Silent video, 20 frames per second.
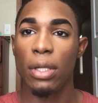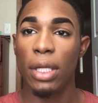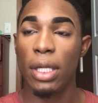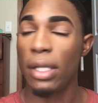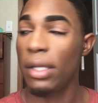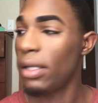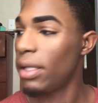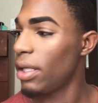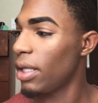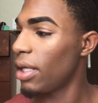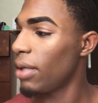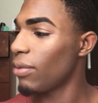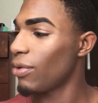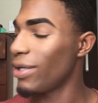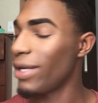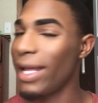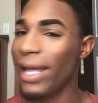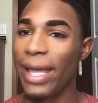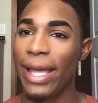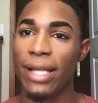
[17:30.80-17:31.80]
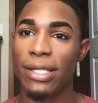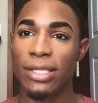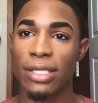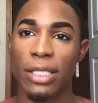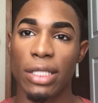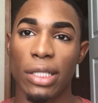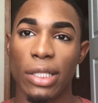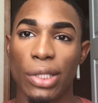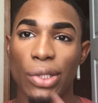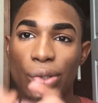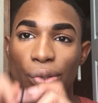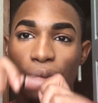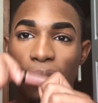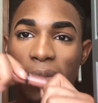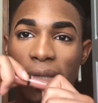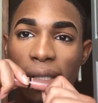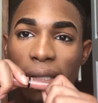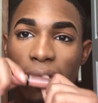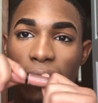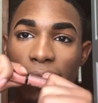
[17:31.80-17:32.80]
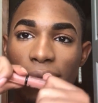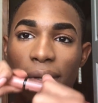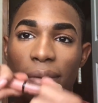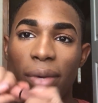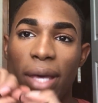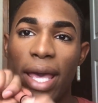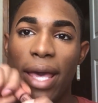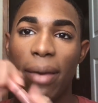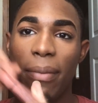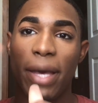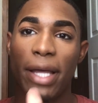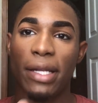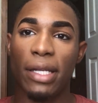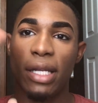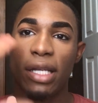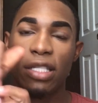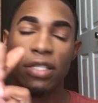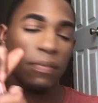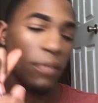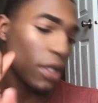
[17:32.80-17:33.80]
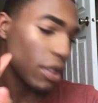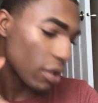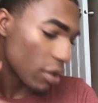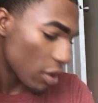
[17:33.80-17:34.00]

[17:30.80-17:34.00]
And then I'm gonna add just a little bit. I'm gonna add my NYX Butter